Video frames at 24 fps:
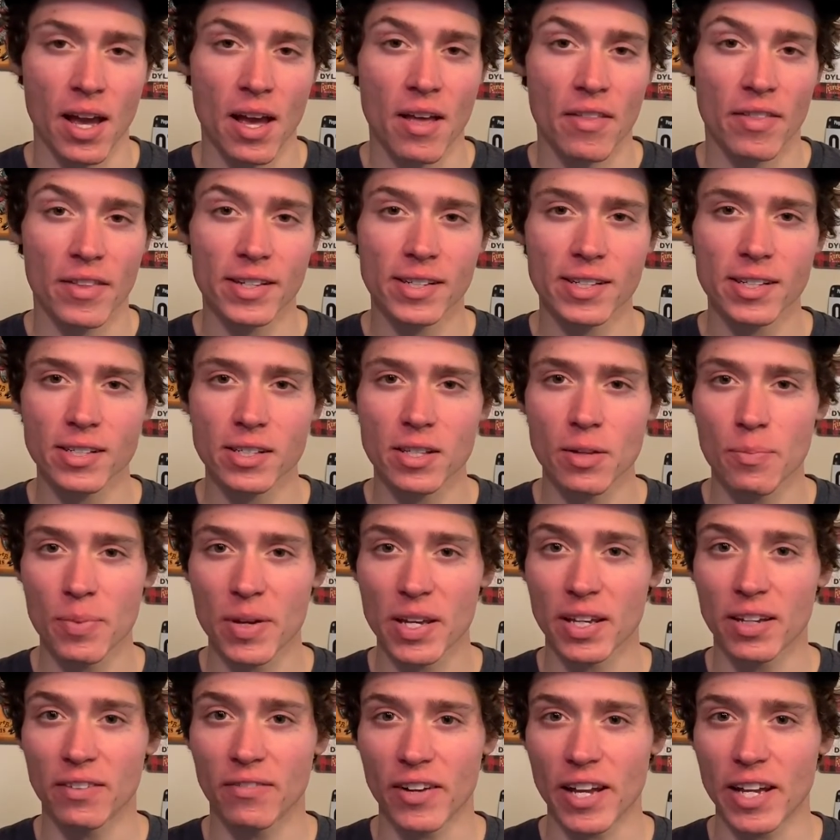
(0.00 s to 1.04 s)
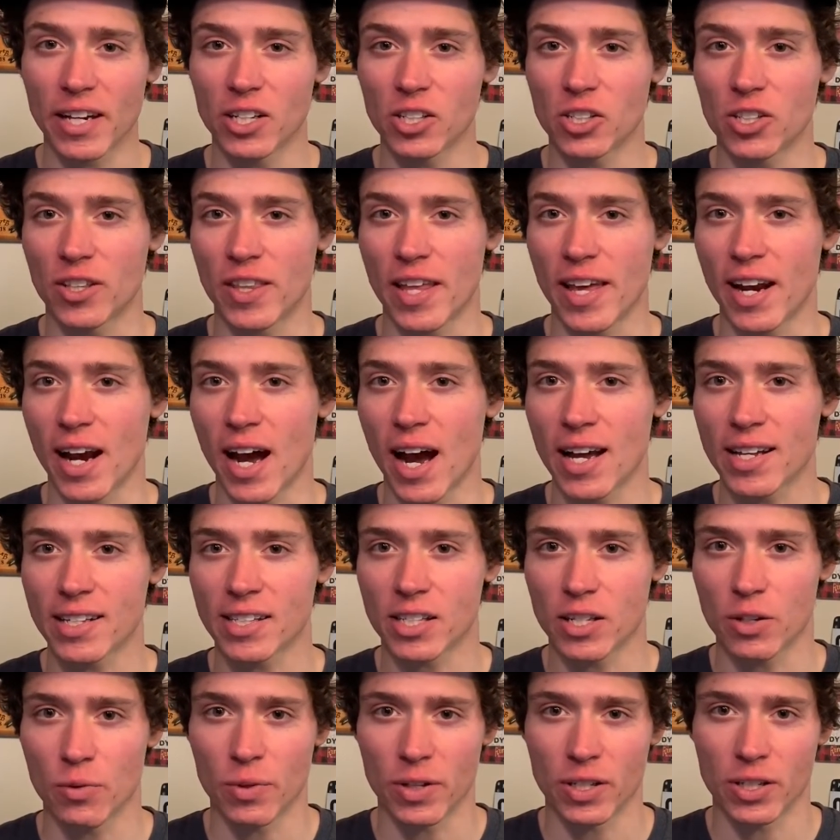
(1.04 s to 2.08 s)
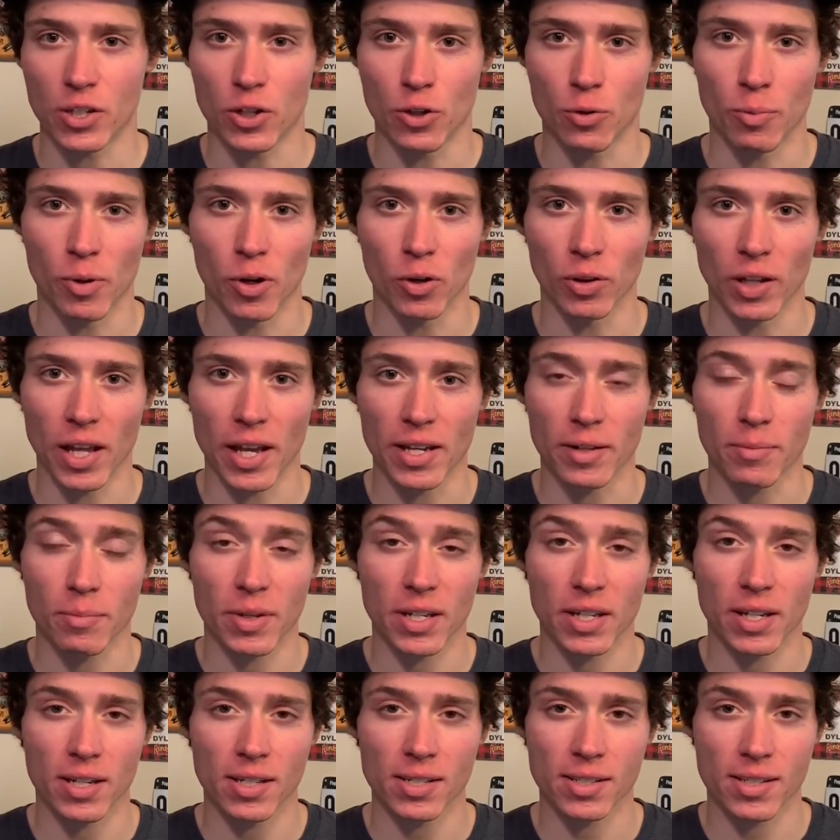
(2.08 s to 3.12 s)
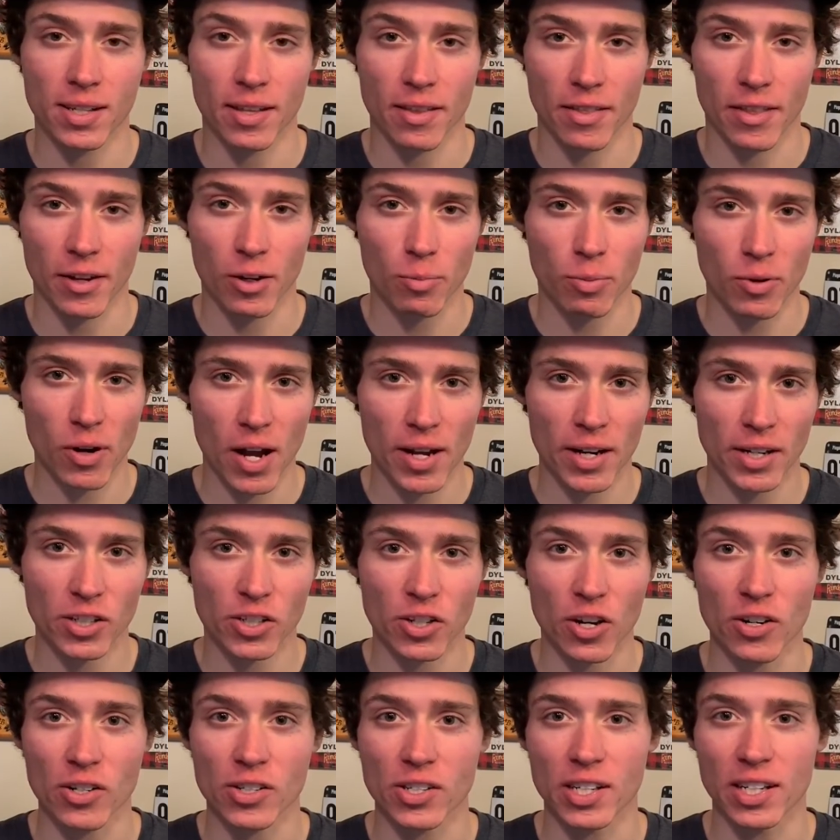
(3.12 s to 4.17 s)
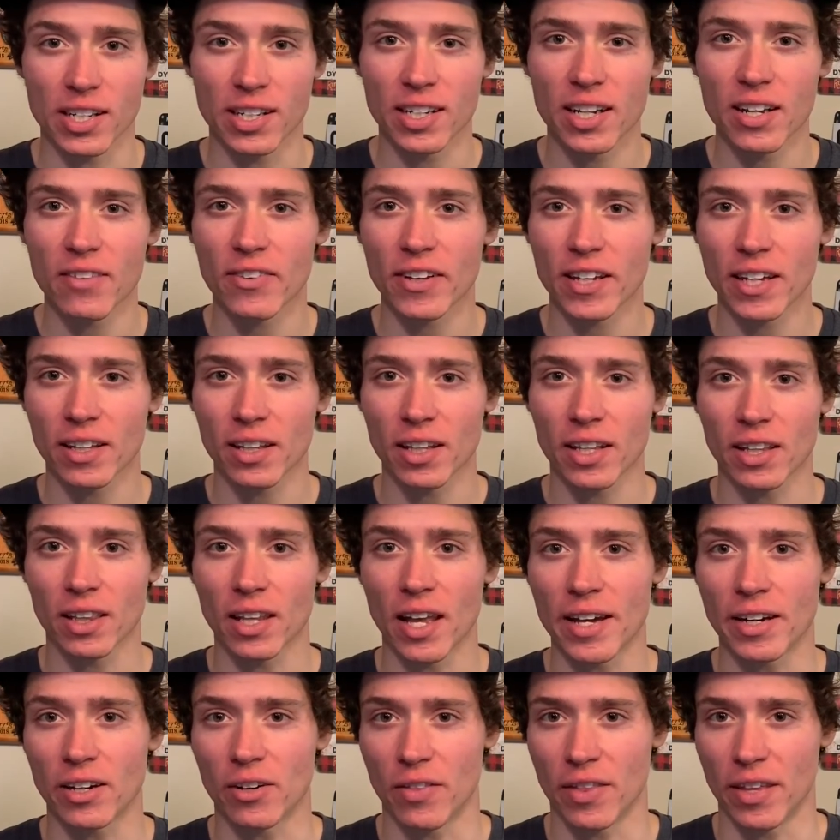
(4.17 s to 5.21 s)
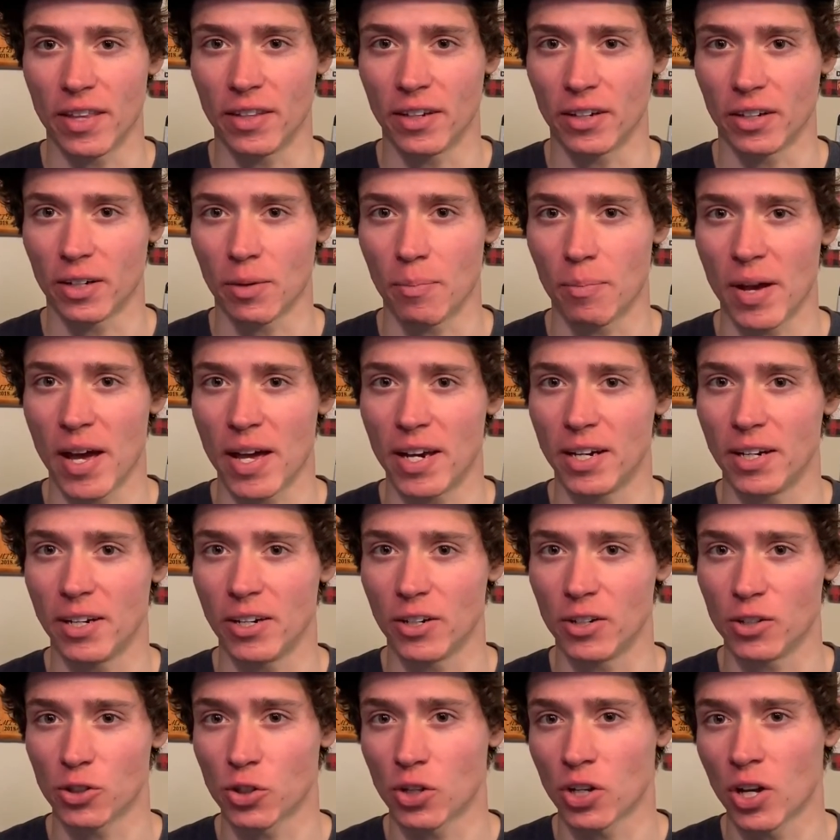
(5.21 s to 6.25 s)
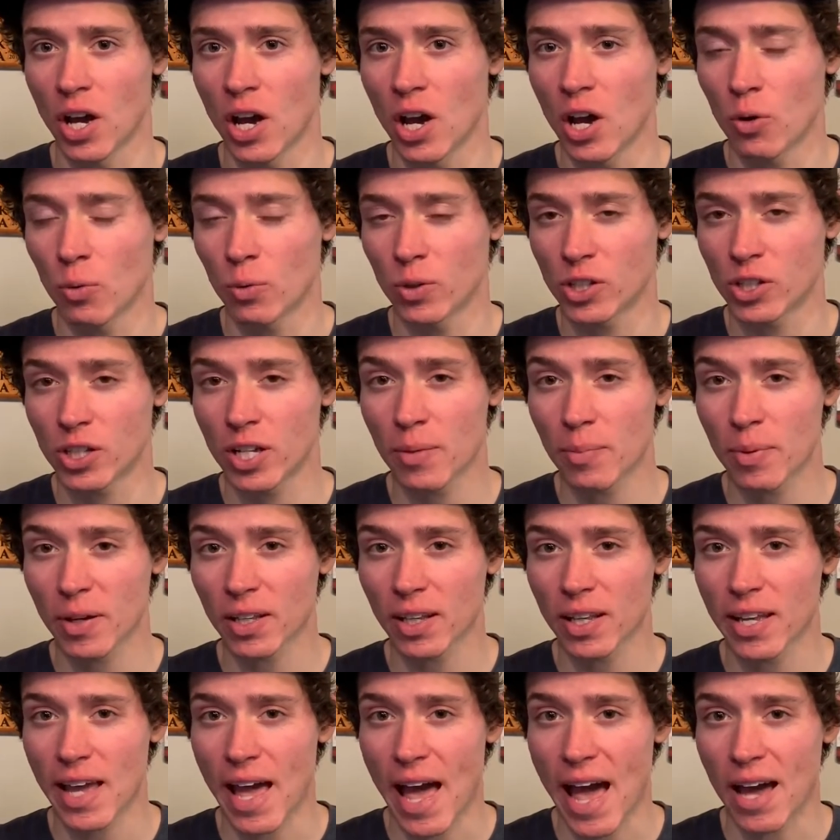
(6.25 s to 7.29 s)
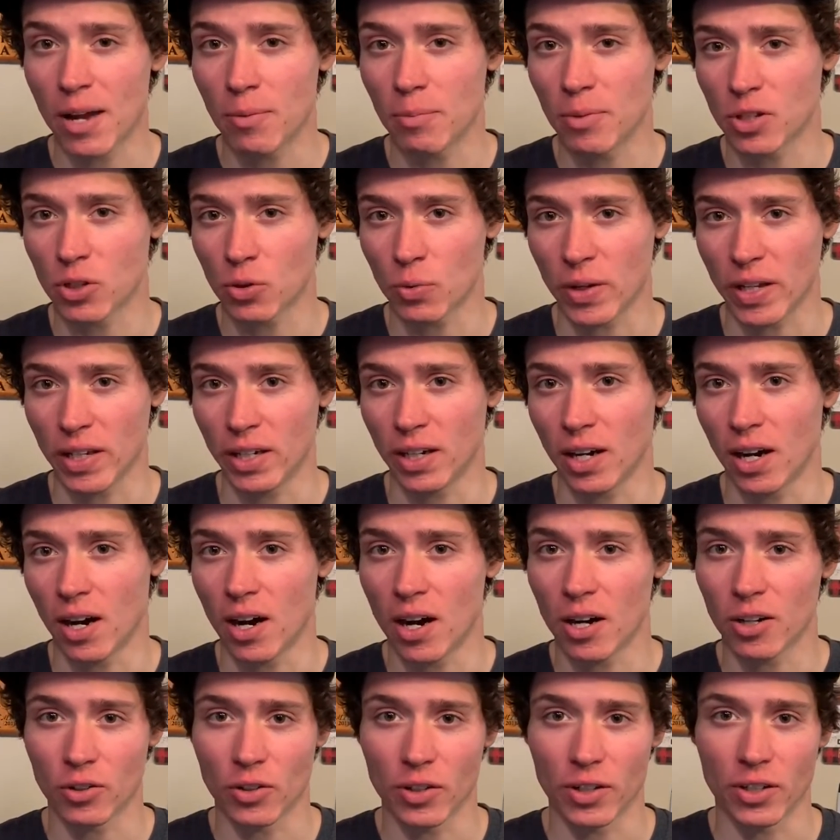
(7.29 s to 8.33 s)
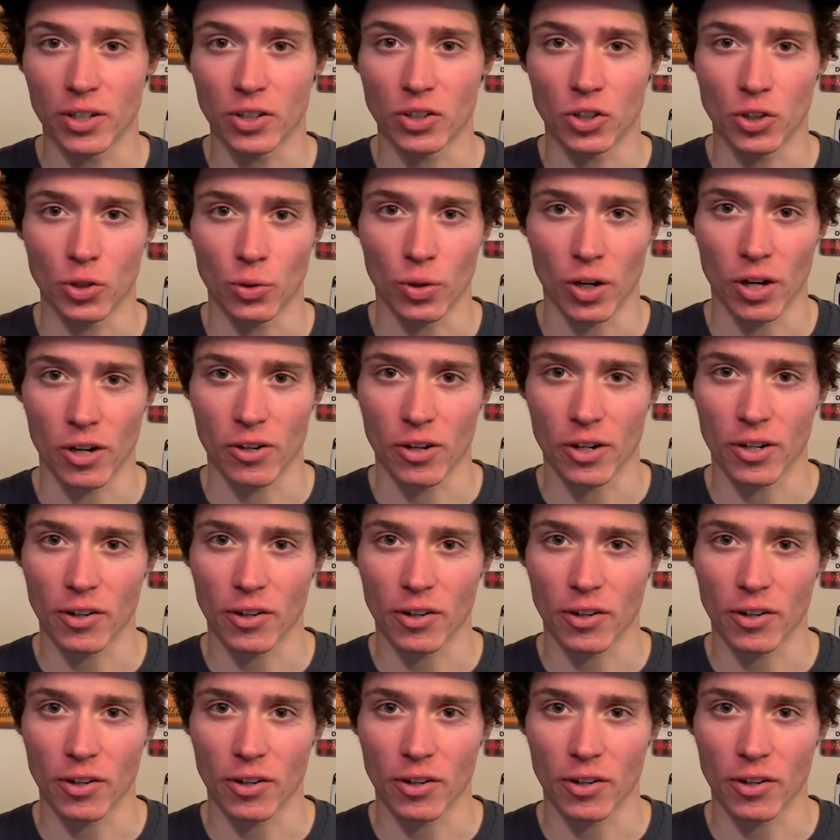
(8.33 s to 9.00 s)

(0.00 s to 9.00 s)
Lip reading: This is the big advantage that I see with Tubo Light because their products are significantly lighter than their competitors, which typically add between 100 to 200